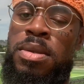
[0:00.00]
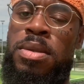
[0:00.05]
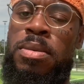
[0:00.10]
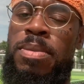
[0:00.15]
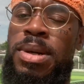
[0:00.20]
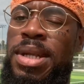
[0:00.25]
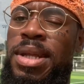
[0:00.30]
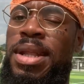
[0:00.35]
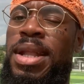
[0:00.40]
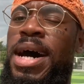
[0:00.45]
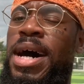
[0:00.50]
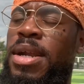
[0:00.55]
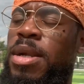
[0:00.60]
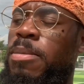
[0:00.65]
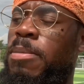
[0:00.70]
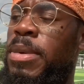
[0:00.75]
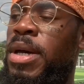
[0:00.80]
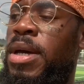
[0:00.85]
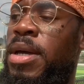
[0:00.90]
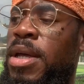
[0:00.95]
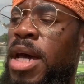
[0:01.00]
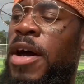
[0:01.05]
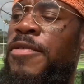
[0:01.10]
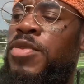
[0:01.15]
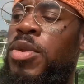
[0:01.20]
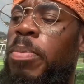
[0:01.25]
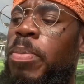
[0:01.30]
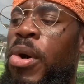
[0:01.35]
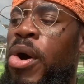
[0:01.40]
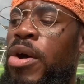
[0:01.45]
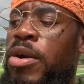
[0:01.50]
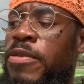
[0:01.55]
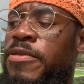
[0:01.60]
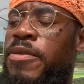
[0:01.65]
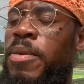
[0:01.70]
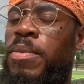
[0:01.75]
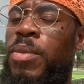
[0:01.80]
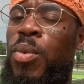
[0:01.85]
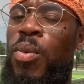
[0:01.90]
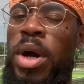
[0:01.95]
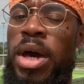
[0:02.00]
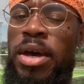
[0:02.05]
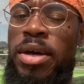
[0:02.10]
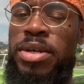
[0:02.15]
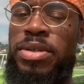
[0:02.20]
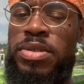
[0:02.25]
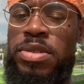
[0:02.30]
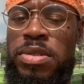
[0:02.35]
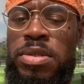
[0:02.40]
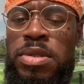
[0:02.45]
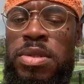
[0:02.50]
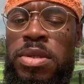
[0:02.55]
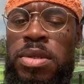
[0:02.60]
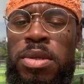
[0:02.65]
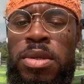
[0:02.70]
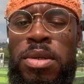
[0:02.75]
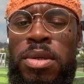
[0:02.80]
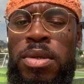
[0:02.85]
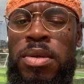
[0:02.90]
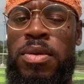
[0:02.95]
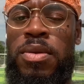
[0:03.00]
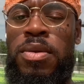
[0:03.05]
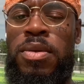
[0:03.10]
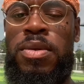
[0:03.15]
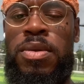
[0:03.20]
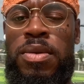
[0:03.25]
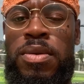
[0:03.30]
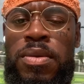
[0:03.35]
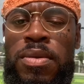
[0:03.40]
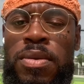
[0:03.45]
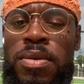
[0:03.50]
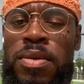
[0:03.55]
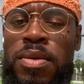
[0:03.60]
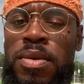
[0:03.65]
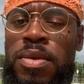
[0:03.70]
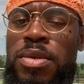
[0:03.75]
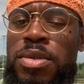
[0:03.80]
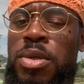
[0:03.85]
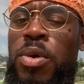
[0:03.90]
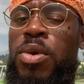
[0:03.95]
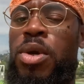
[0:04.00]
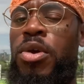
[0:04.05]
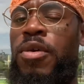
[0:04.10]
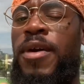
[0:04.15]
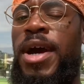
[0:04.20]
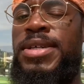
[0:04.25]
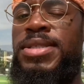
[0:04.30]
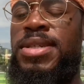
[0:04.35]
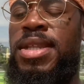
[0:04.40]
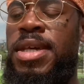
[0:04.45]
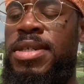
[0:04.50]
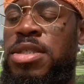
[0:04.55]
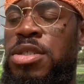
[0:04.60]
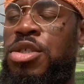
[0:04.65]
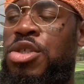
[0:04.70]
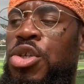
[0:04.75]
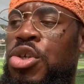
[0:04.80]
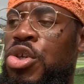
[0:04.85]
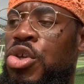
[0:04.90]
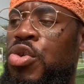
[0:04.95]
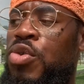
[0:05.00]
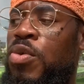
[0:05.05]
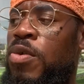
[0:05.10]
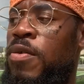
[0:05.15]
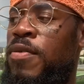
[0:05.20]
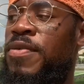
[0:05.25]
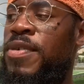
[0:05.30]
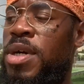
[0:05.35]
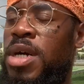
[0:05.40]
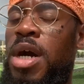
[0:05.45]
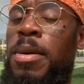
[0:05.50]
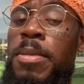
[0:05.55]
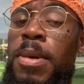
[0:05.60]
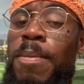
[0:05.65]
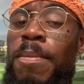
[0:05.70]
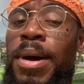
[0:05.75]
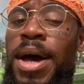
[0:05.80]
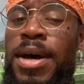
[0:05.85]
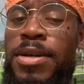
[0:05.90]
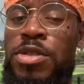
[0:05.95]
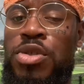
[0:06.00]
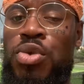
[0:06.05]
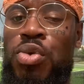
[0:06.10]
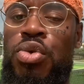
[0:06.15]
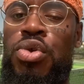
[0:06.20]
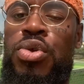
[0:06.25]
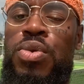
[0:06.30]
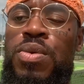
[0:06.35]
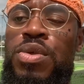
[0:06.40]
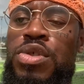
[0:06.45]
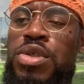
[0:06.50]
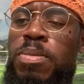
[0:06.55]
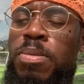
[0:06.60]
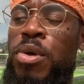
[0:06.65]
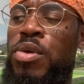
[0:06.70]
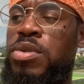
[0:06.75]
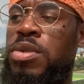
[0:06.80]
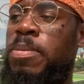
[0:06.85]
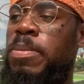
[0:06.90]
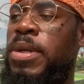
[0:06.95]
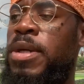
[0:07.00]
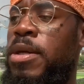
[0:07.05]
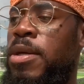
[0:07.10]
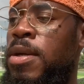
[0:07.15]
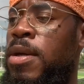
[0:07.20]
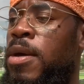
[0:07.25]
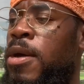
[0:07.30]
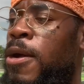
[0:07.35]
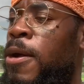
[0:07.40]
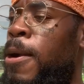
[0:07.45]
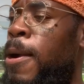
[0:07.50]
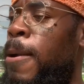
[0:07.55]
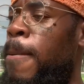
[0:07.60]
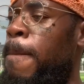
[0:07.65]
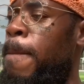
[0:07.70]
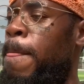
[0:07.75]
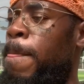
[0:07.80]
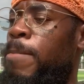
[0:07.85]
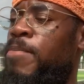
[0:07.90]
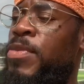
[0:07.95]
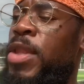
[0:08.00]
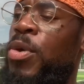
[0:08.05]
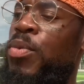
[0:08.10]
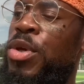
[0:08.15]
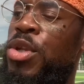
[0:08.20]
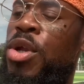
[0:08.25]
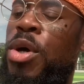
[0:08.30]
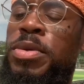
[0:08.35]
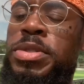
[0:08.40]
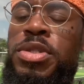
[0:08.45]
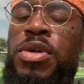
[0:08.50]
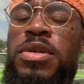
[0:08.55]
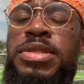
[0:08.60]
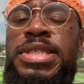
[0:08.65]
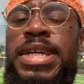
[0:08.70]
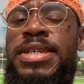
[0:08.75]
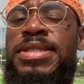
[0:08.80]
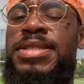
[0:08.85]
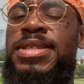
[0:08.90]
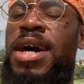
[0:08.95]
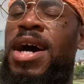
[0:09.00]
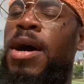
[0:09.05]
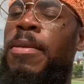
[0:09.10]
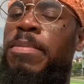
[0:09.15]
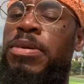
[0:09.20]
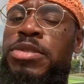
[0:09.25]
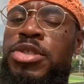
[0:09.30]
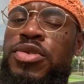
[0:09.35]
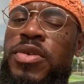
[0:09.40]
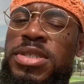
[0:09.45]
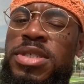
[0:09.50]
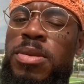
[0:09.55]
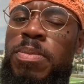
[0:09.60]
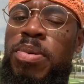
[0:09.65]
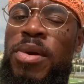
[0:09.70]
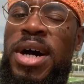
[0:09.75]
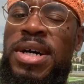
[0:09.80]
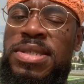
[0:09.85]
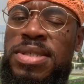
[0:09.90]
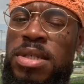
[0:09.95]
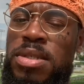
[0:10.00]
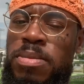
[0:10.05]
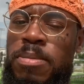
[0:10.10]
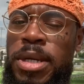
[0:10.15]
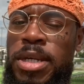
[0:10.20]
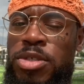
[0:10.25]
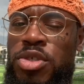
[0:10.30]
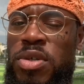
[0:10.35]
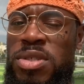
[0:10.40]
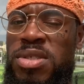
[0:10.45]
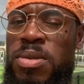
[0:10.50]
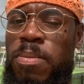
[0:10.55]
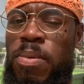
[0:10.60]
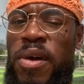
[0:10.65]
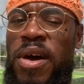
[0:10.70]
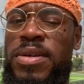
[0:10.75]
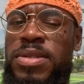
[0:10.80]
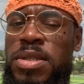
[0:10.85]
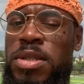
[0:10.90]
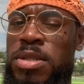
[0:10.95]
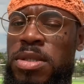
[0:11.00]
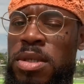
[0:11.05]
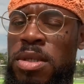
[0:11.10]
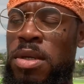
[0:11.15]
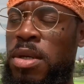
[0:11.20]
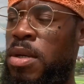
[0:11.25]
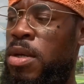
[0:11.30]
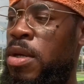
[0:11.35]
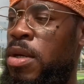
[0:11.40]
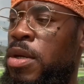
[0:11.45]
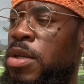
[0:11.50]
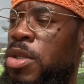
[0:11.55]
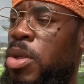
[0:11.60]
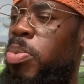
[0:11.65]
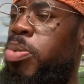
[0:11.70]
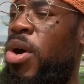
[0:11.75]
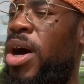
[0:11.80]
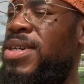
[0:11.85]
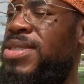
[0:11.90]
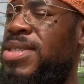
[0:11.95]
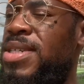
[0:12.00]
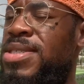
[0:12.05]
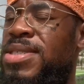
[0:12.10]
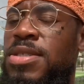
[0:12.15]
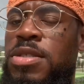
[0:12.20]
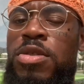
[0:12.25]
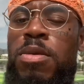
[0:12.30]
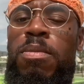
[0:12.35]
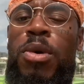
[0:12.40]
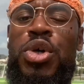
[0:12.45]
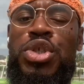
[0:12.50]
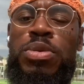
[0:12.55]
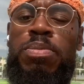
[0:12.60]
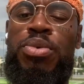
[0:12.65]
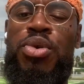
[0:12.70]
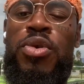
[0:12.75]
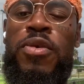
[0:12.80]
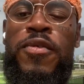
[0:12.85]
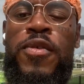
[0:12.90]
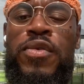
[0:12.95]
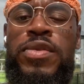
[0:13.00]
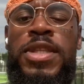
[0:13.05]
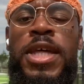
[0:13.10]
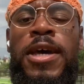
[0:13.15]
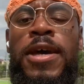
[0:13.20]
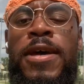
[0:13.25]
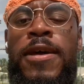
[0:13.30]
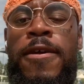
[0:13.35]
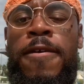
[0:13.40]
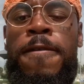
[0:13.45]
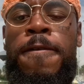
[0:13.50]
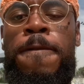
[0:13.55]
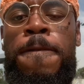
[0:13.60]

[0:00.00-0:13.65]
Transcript: But a lot of men have departed from the ways. So congratulations to you for coming back to who you were supposed to be. And we know it's gonna take time, but trust the process, man. Trust the process. The process is the most beautiful thing.